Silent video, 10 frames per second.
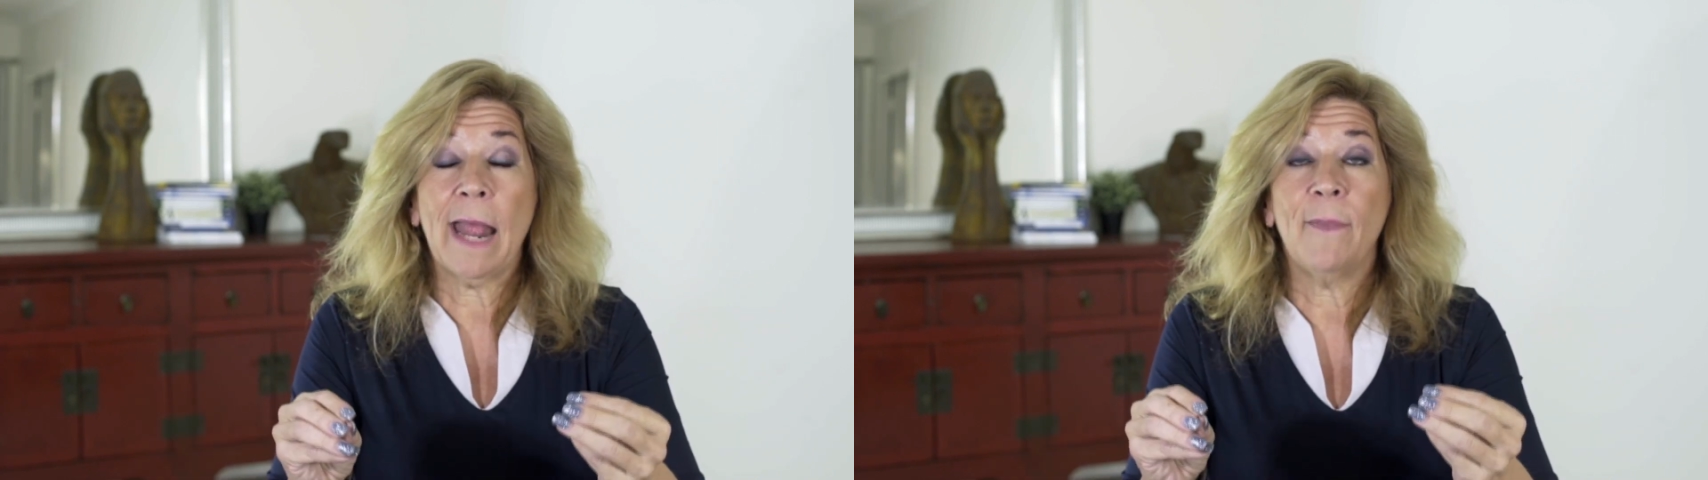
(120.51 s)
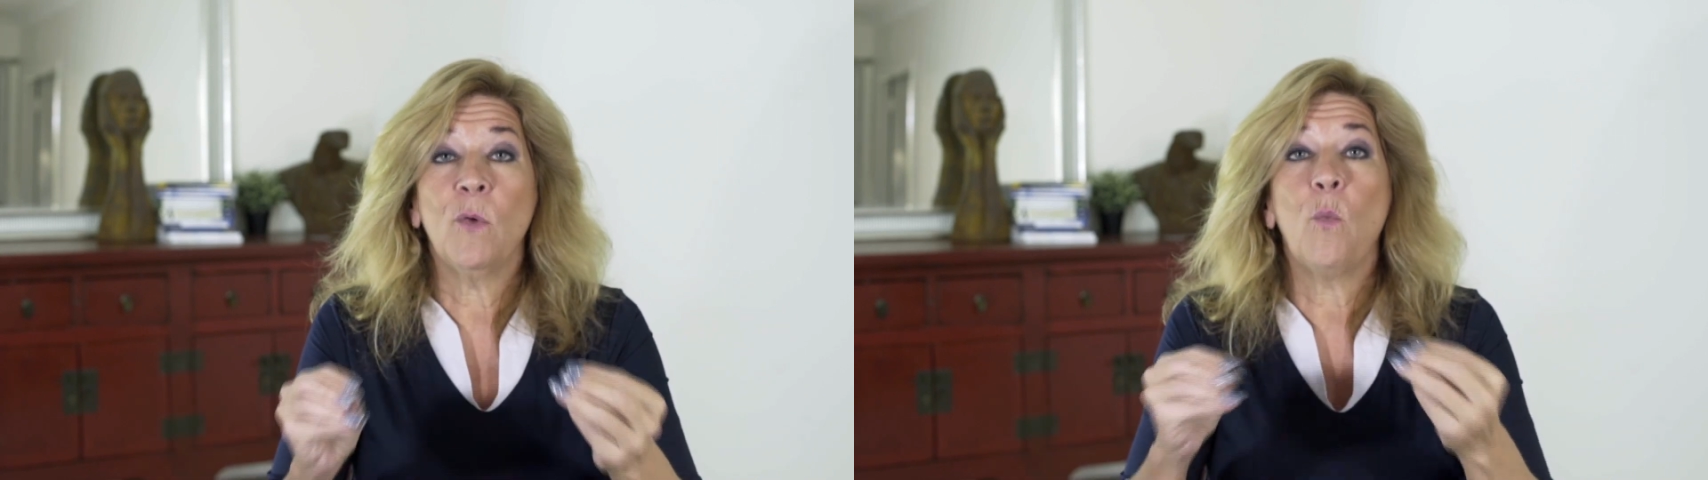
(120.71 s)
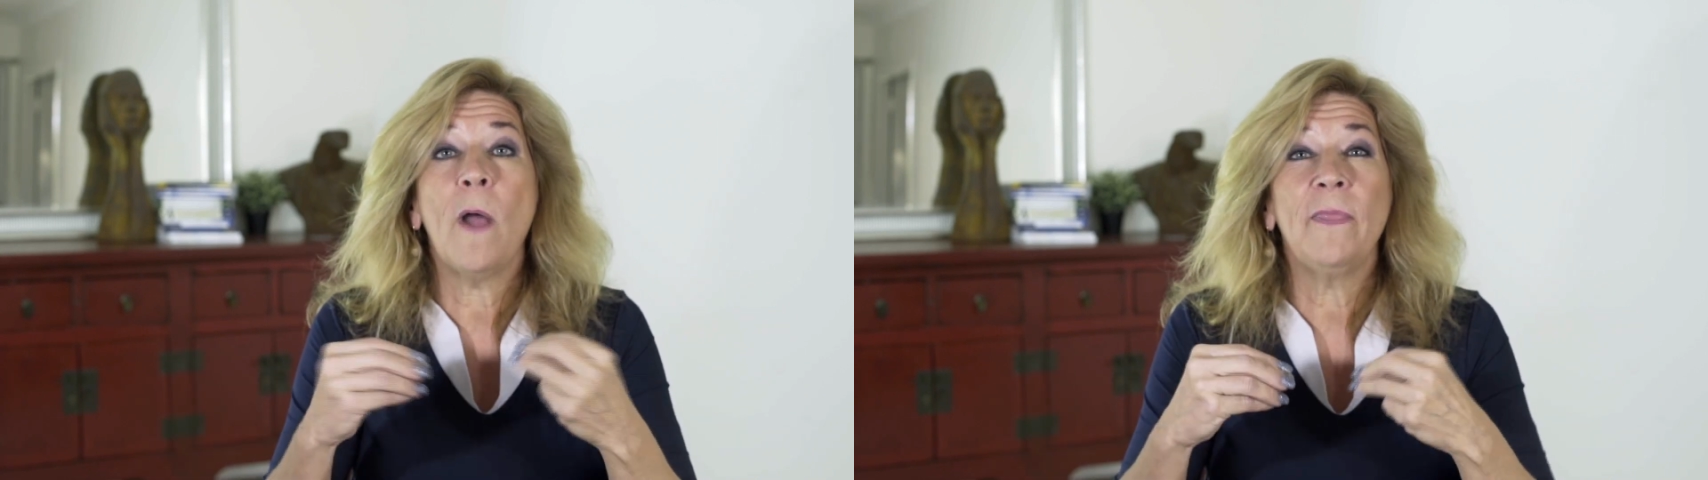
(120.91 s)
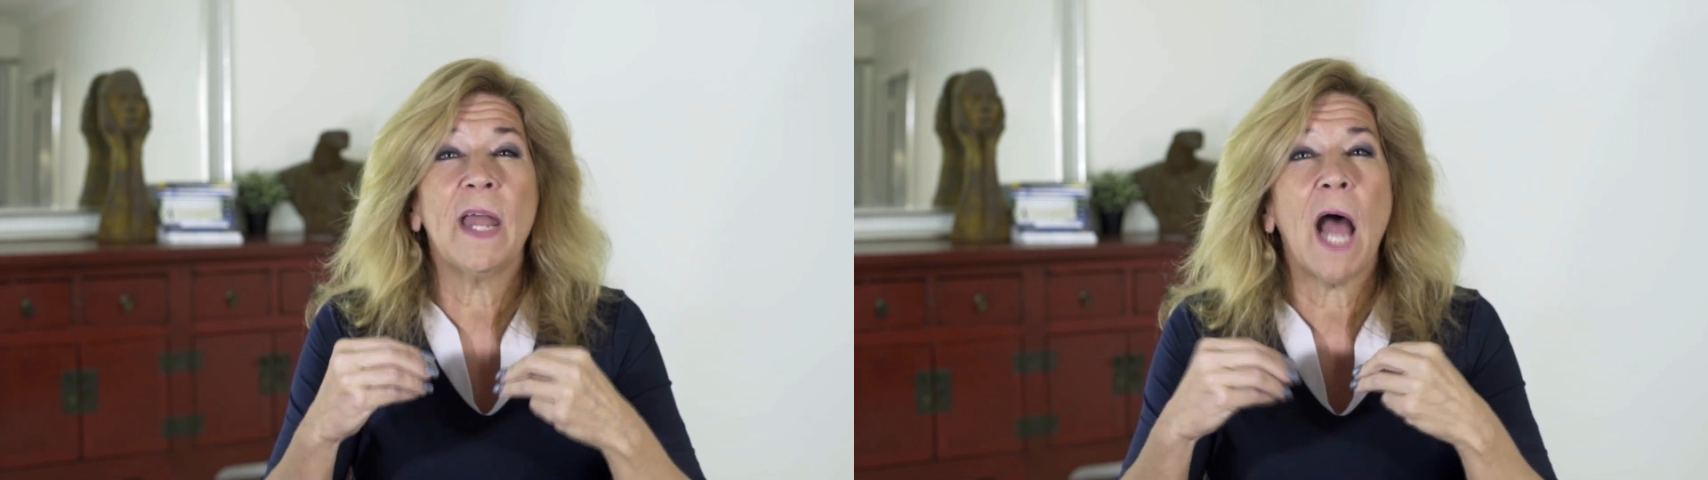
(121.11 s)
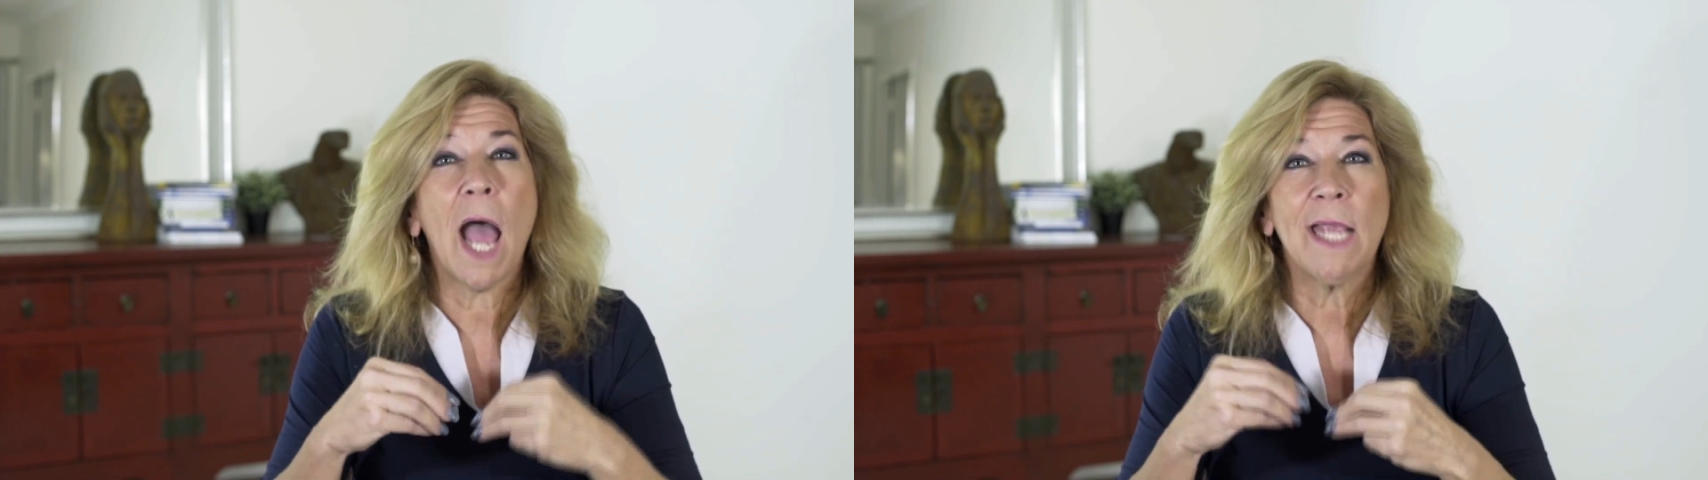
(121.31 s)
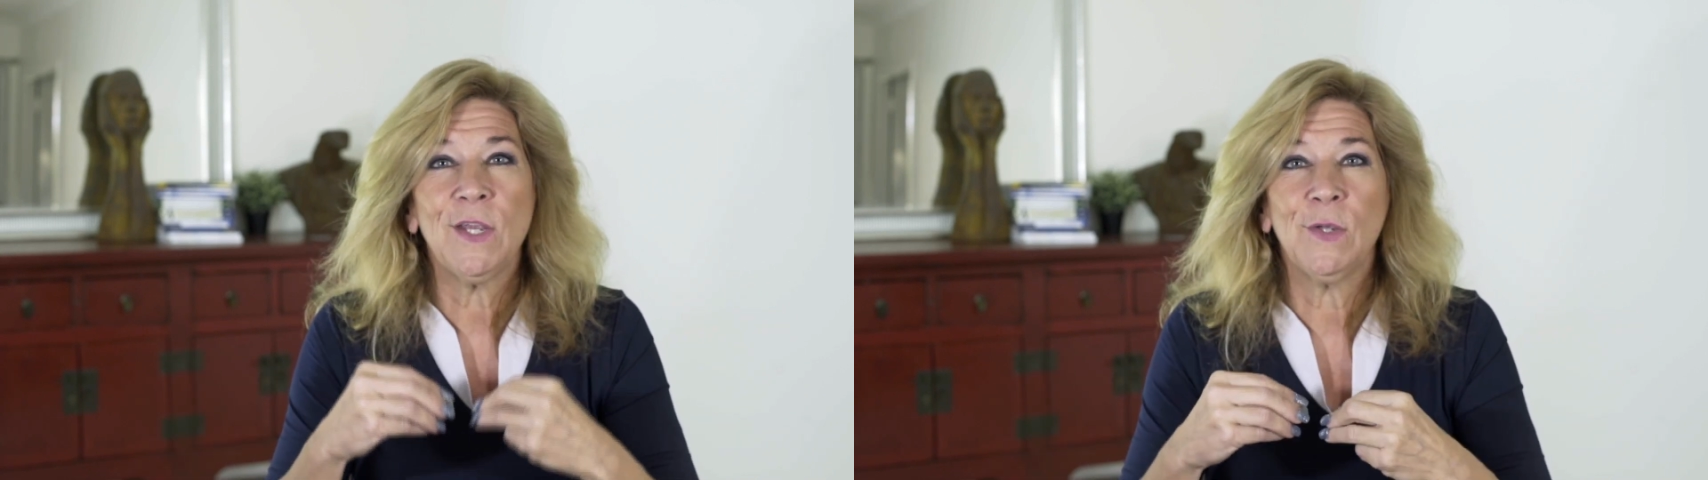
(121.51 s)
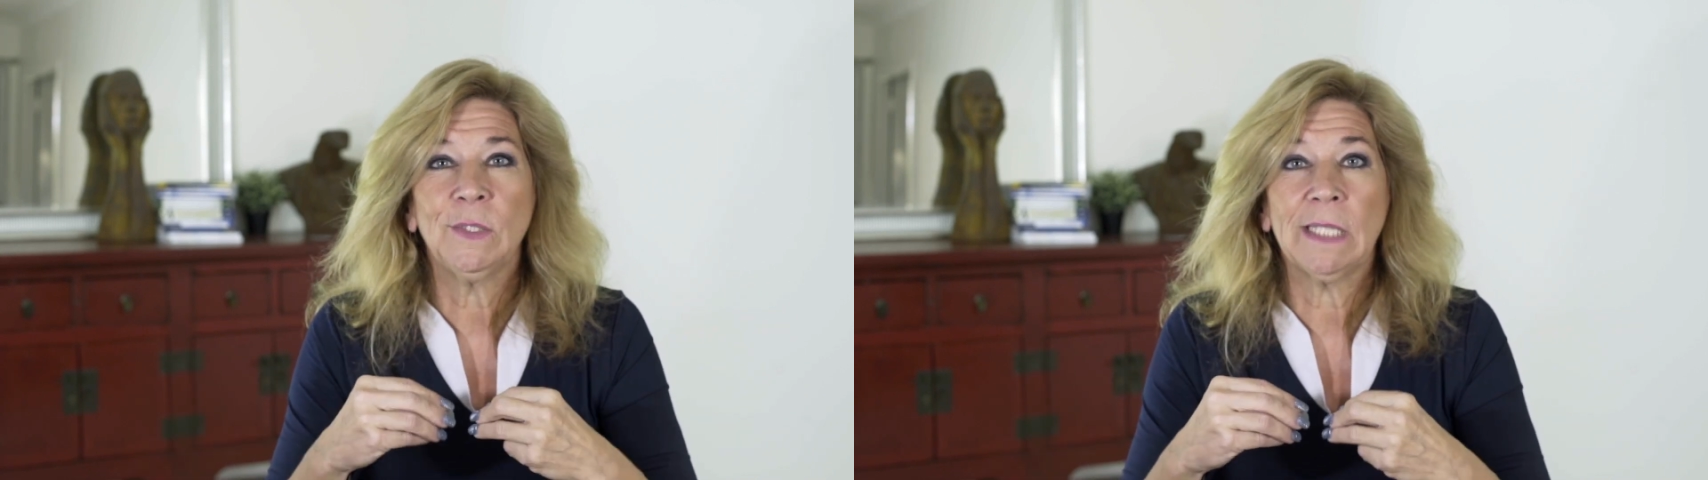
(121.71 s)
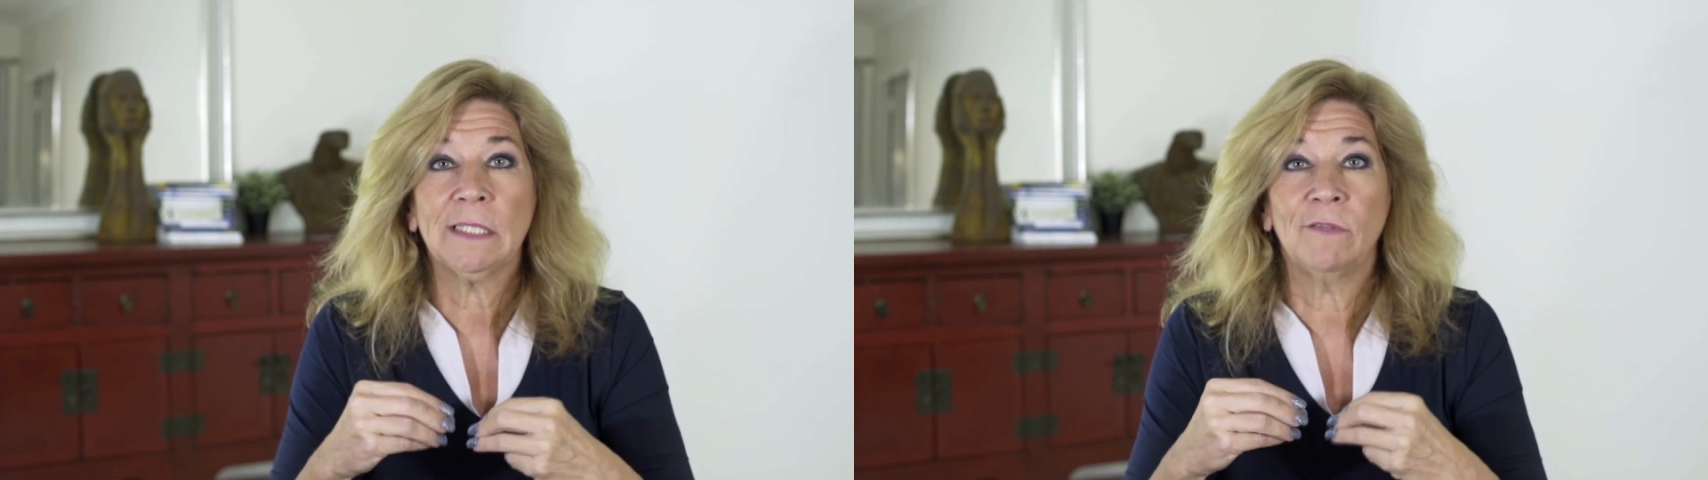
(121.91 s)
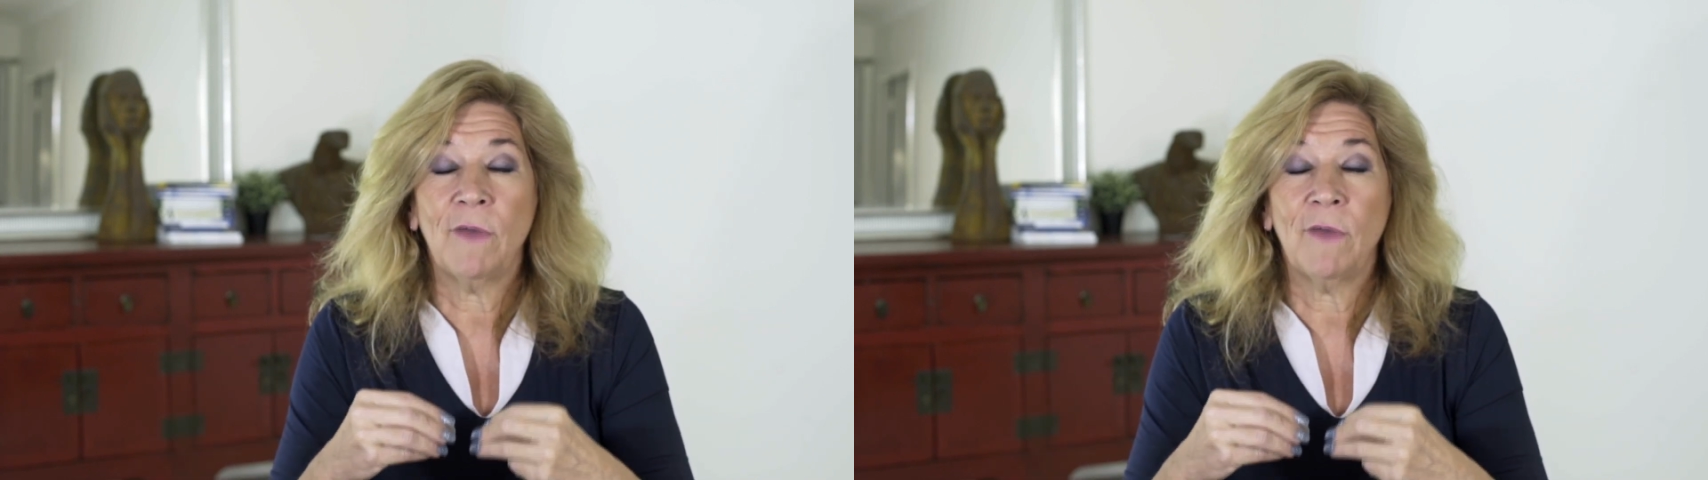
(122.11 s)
And the one that I use as a